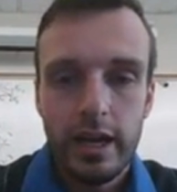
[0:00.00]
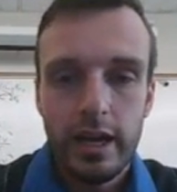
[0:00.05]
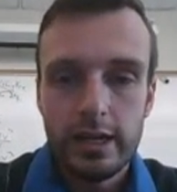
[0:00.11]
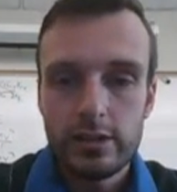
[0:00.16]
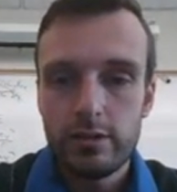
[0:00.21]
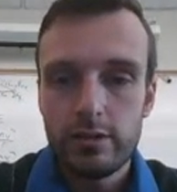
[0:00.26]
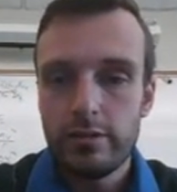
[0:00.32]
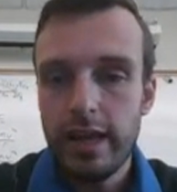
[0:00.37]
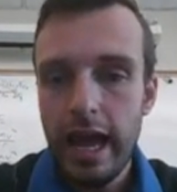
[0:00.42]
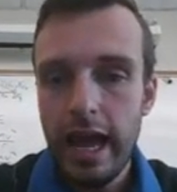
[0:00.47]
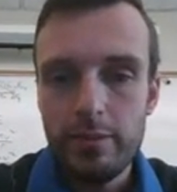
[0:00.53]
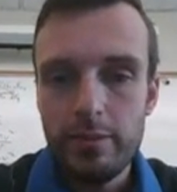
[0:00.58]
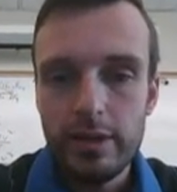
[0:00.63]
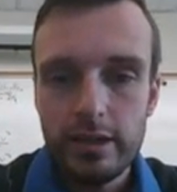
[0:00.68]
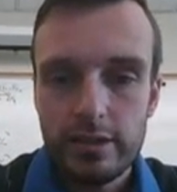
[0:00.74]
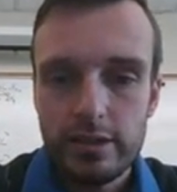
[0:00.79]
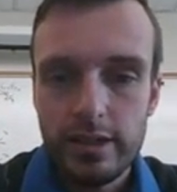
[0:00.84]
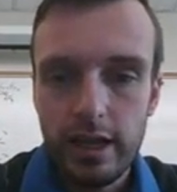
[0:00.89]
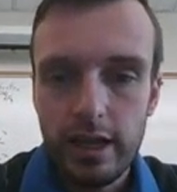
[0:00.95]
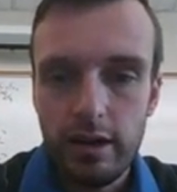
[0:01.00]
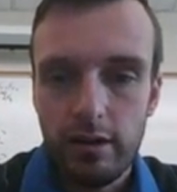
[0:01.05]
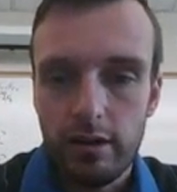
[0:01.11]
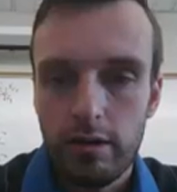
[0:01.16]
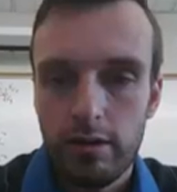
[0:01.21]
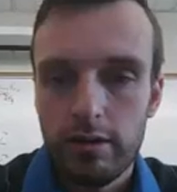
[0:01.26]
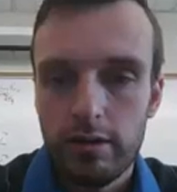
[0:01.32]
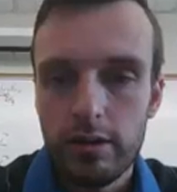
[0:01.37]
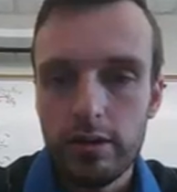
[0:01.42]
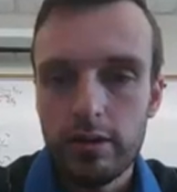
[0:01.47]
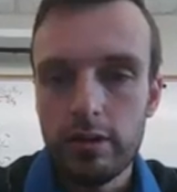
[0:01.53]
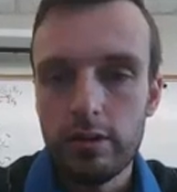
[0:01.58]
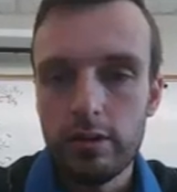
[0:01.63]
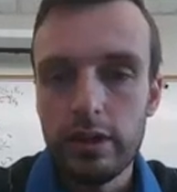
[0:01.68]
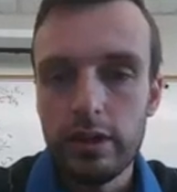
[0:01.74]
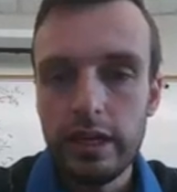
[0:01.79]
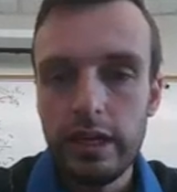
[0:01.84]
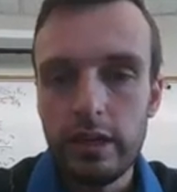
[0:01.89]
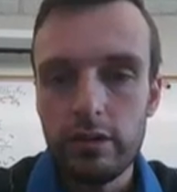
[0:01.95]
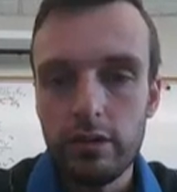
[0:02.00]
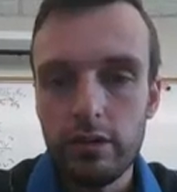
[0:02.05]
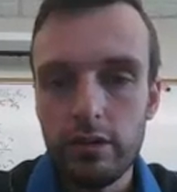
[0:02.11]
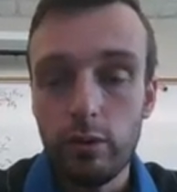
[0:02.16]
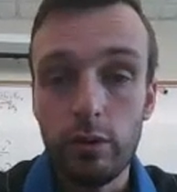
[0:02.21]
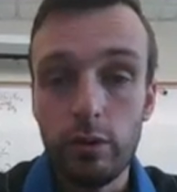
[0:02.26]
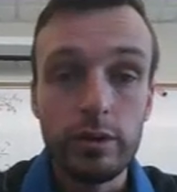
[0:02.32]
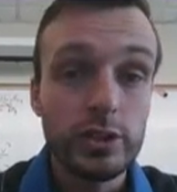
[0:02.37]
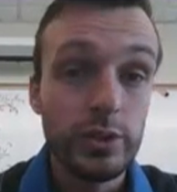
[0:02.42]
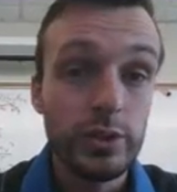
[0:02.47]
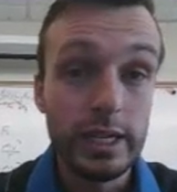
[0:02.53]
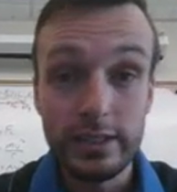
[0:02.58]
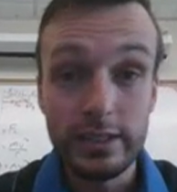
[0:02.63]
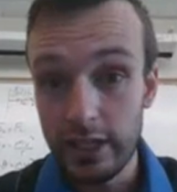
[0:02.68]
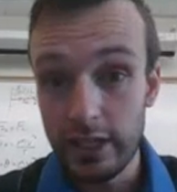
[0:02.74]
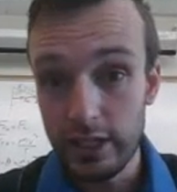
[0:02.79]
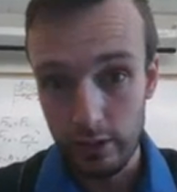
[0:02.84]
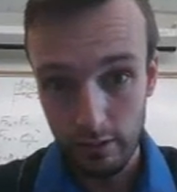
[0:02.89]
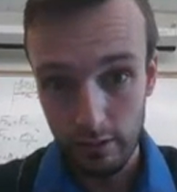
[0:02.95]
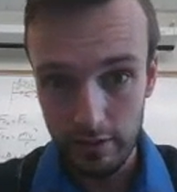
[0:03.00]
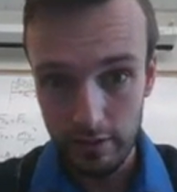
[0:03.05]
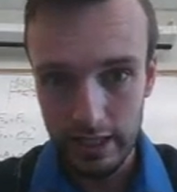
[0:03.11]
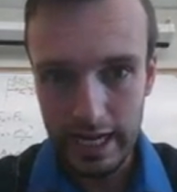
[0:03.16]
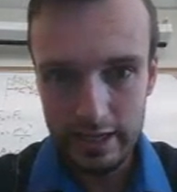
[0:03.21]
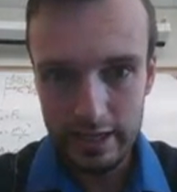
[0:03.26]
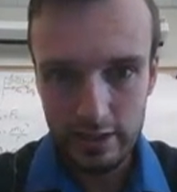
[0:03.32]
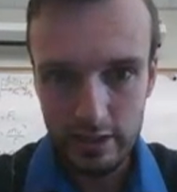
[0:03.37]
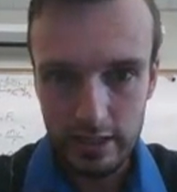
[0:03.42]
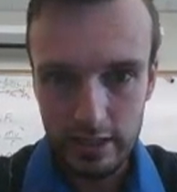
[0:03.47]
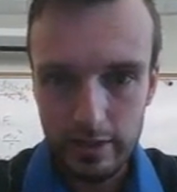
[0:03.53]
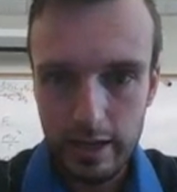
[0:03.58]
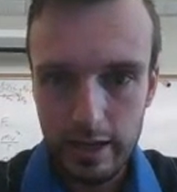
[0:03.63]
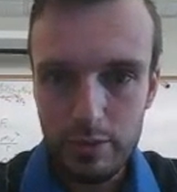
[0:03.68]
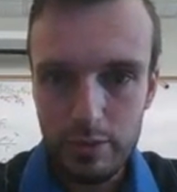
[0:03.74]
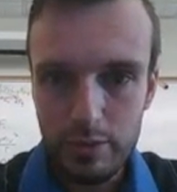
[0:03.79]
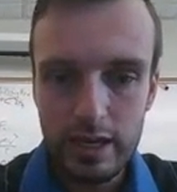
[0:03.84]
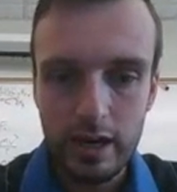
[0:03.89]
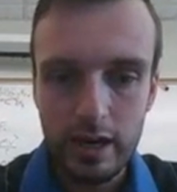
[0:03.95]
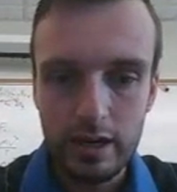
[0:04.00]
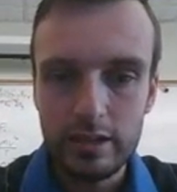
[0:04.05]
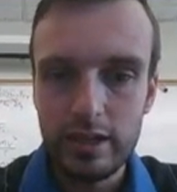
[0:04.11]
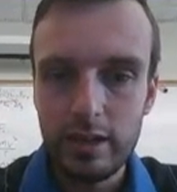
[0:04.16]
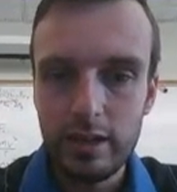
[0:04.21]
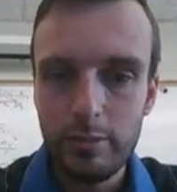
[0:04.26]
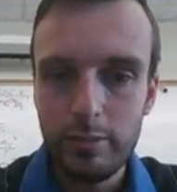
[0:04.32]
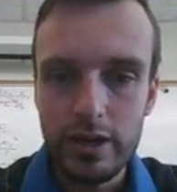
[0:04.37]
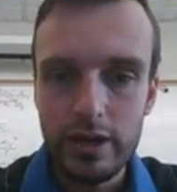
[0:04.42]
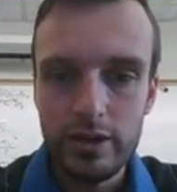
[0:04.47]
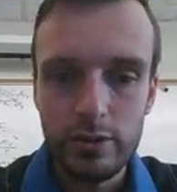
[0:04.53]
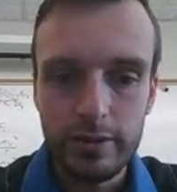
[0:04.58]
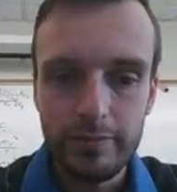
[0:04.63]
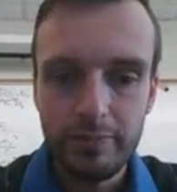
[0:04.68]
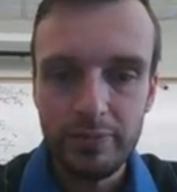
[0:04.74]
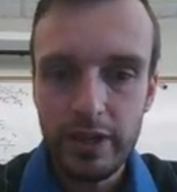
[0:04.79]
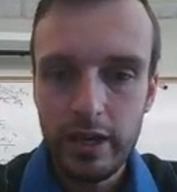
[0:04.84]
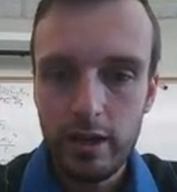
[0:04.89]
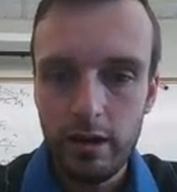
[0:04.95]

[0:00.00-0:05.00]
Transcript: And so that means that our linear or translational velocity can be calculated by doing